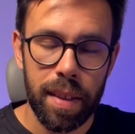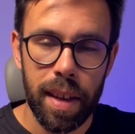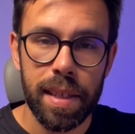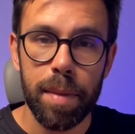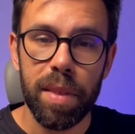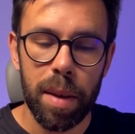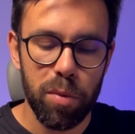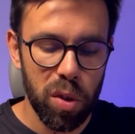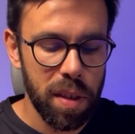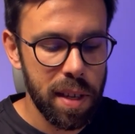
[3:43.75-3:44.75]
take some time
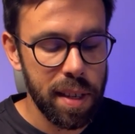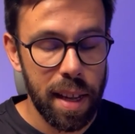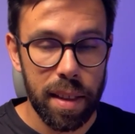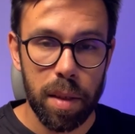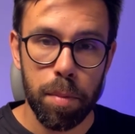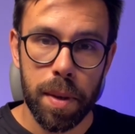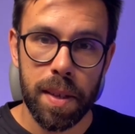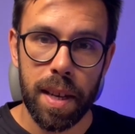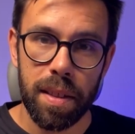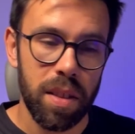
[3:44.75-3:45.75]
to understand the
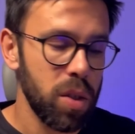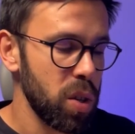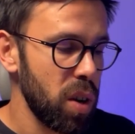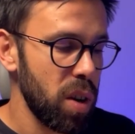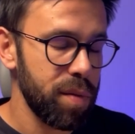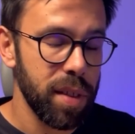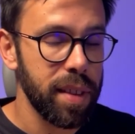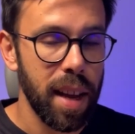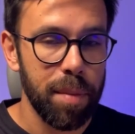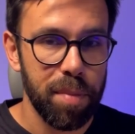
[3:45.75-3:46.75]
percentage of the
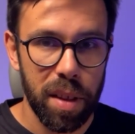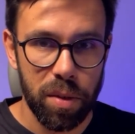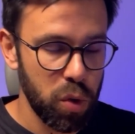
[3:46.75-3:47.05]
time that